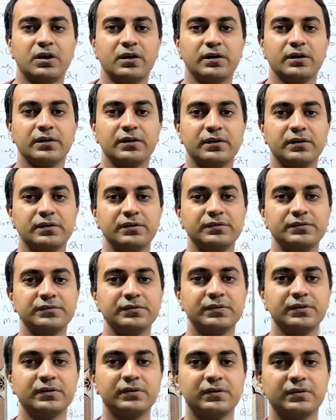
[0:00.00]

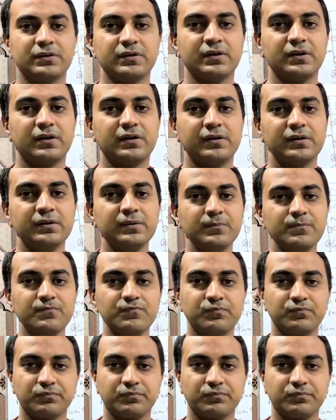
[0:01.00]
articles regarding